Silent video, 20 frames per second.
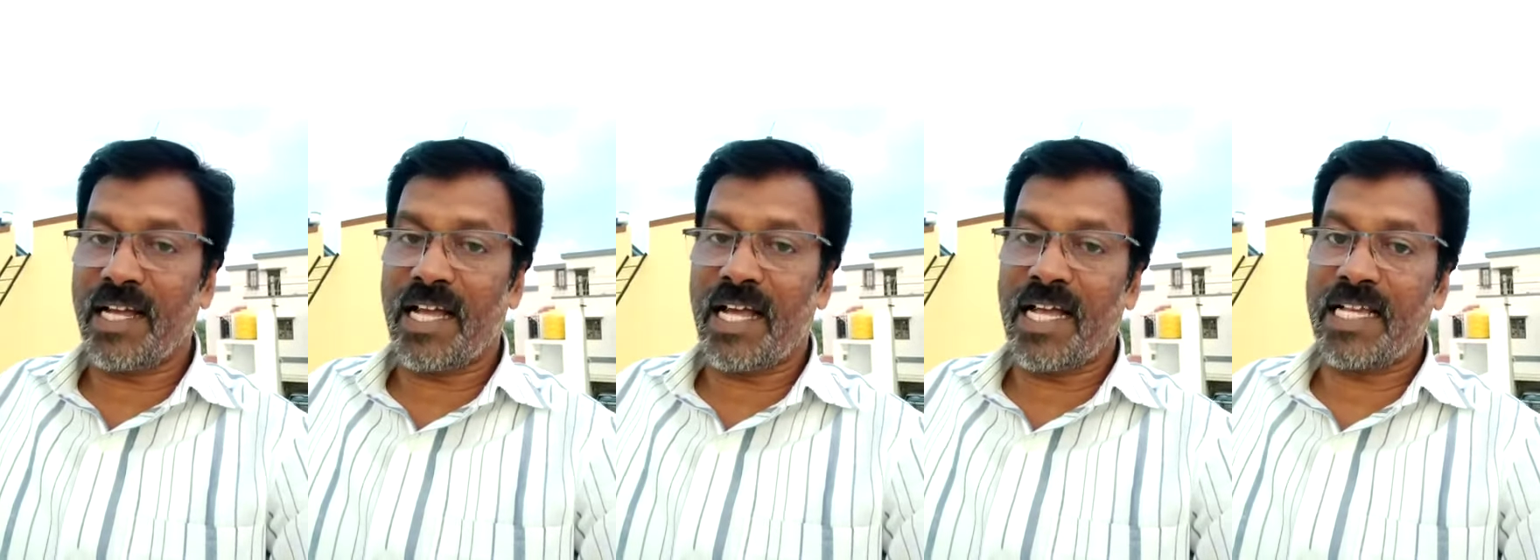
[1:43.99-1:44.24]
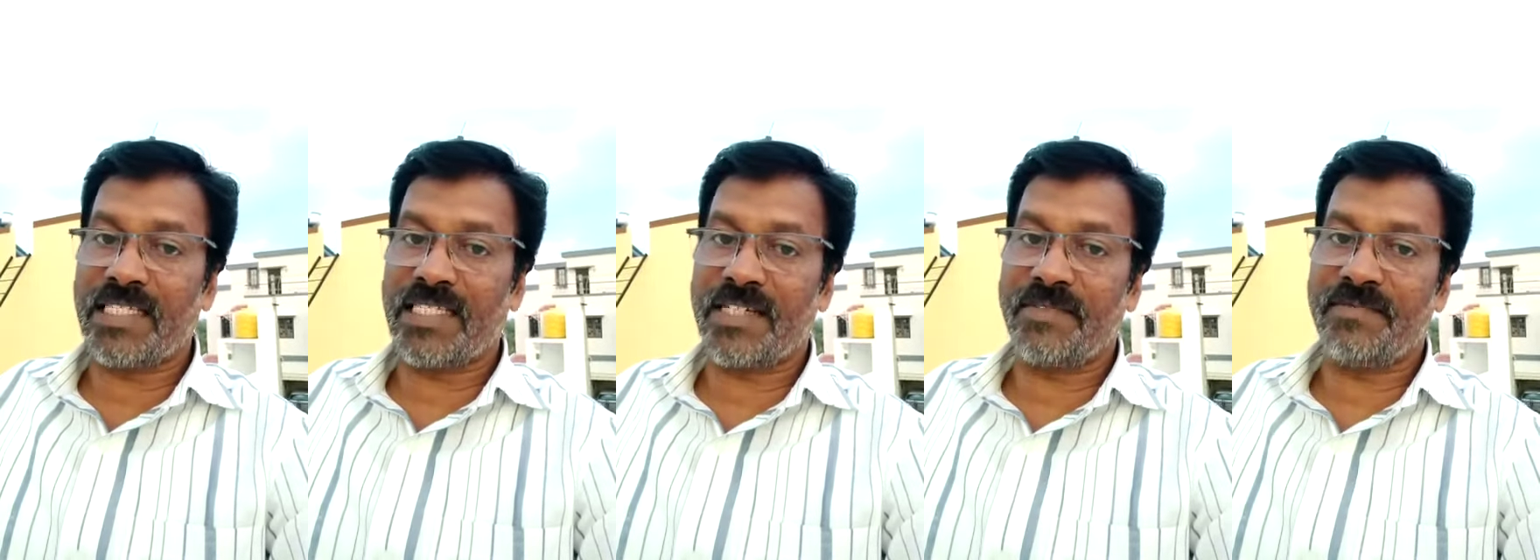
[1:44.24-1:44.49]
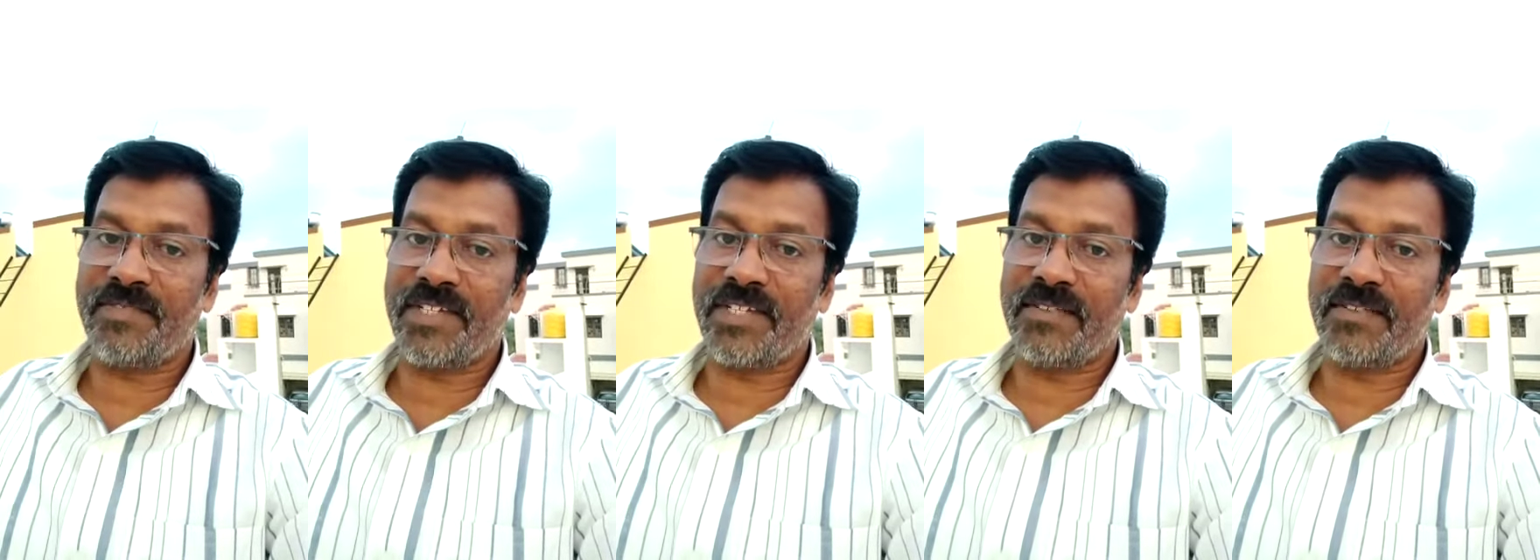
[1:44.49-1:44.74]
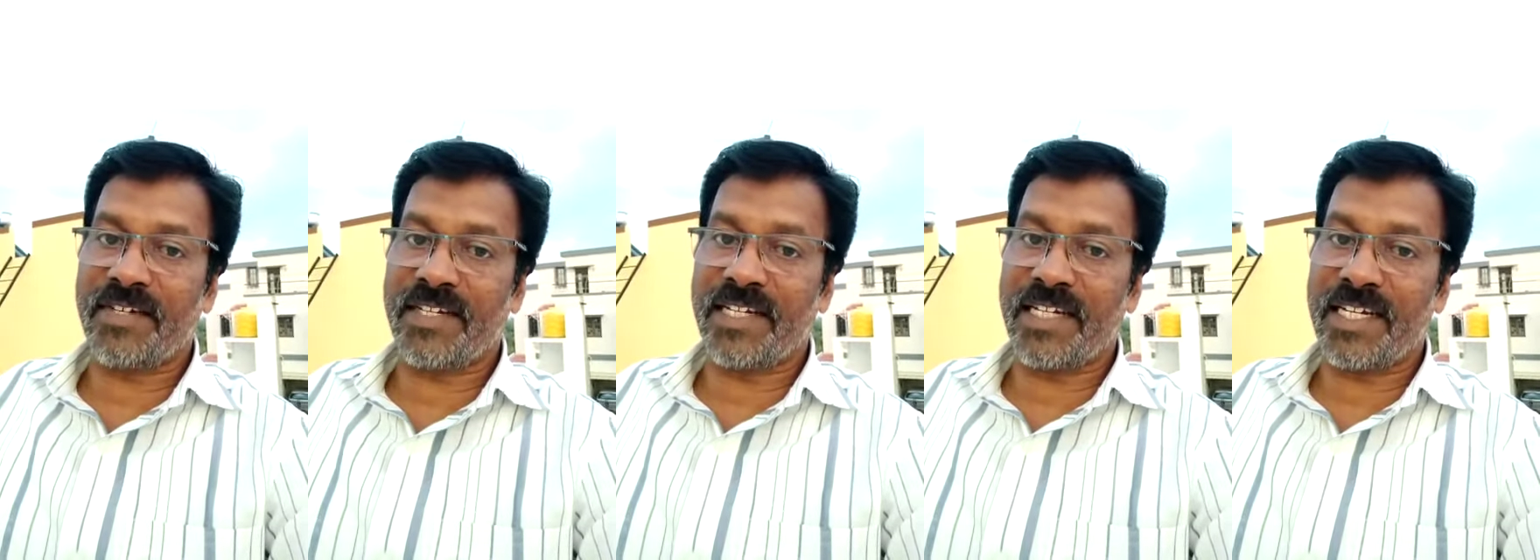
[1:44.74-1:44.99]
as if
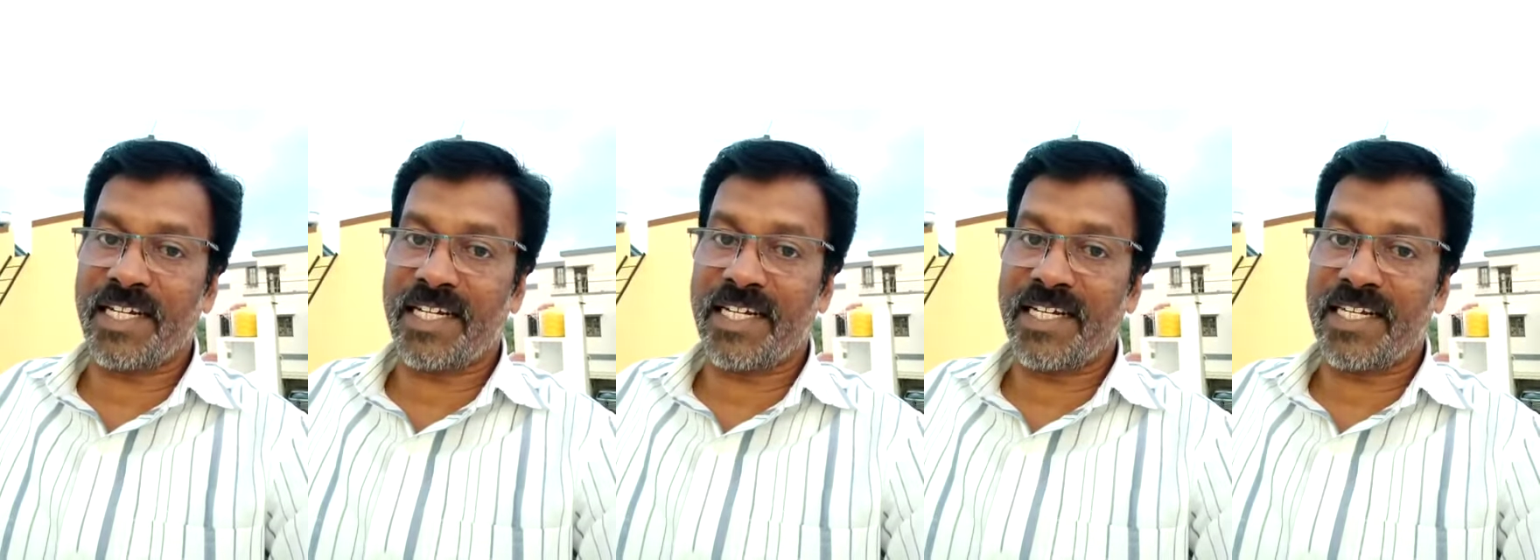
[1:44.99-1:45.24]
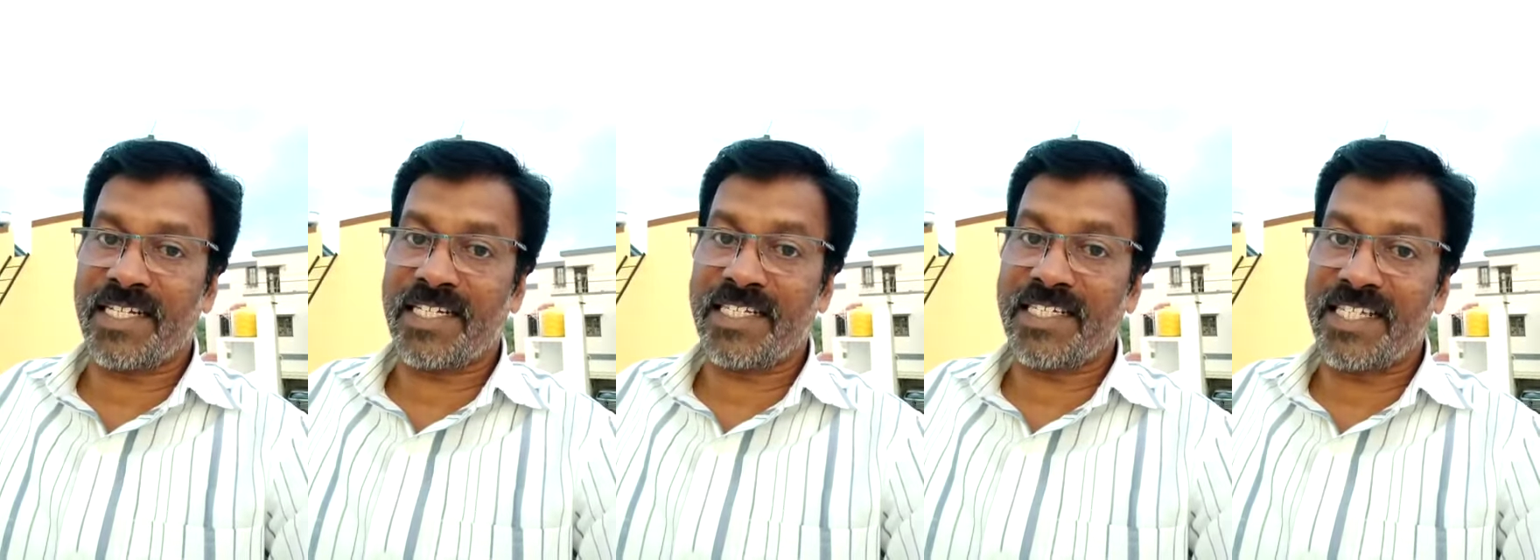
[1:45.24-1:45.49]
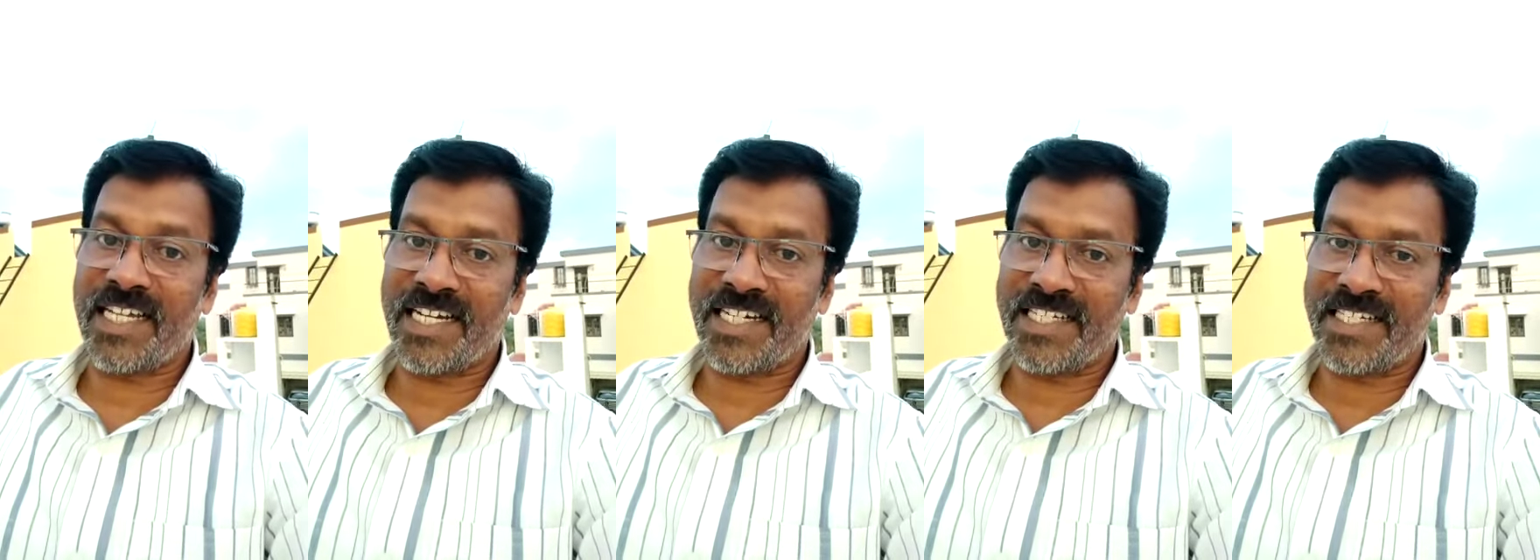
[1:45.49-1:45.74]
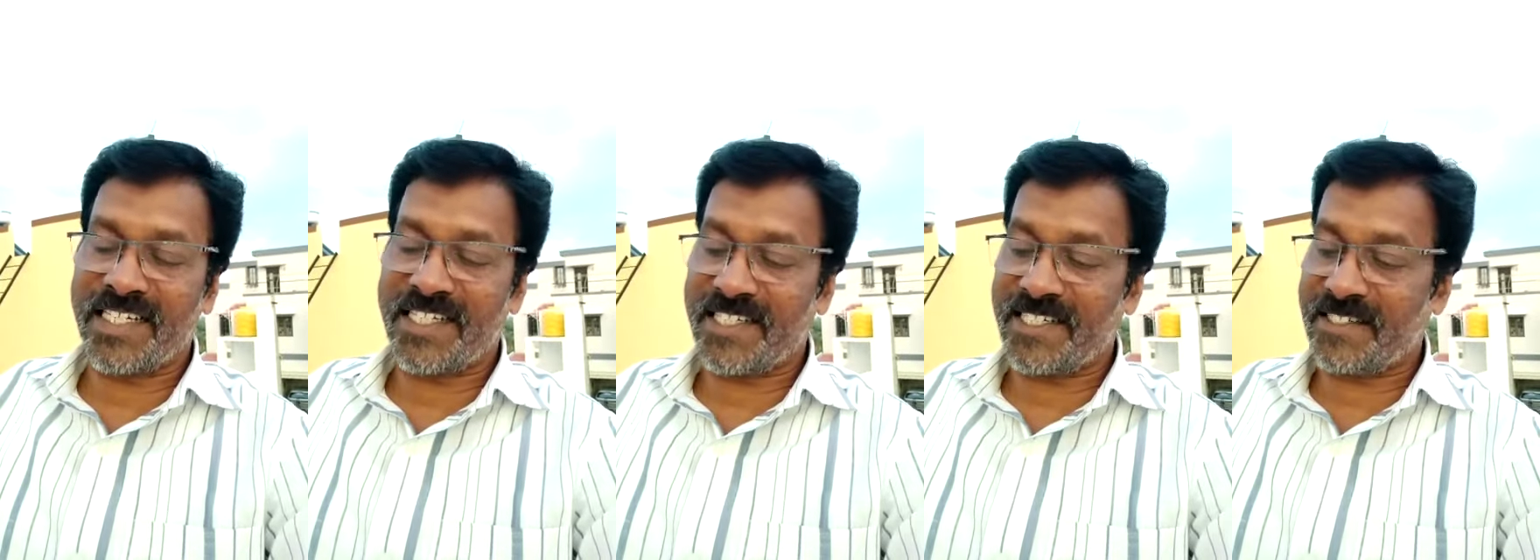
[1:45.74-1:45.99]
he were a
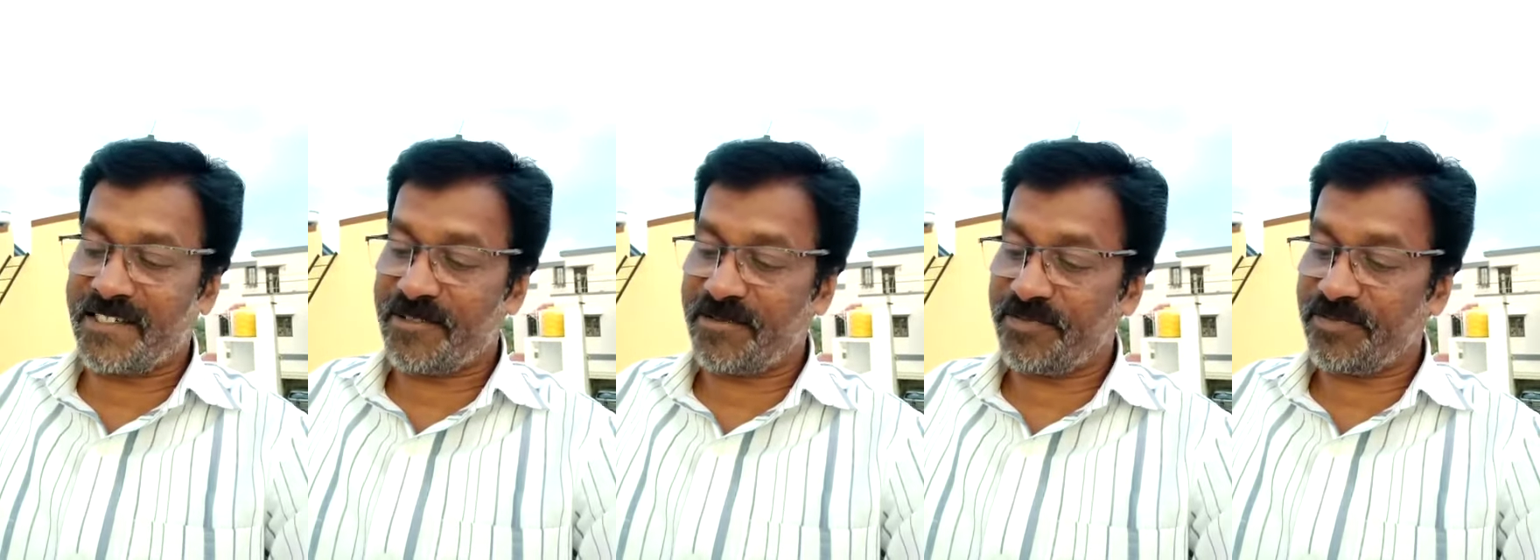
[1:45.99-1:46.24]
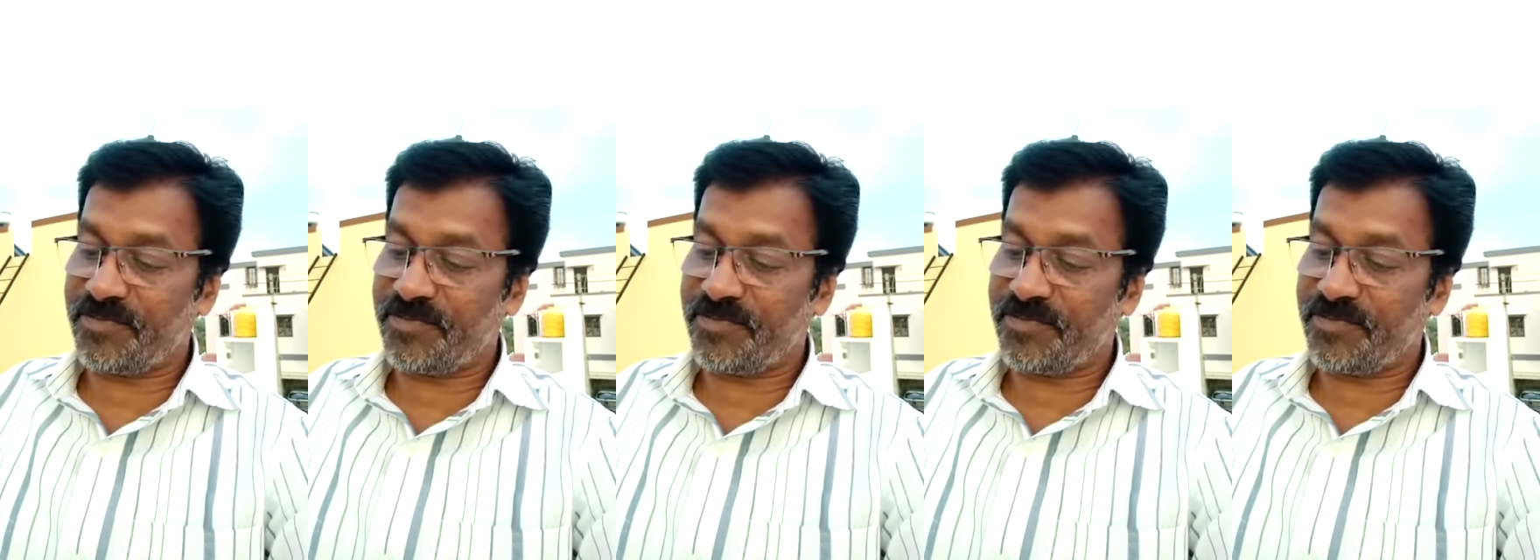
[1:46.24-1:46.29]
deity.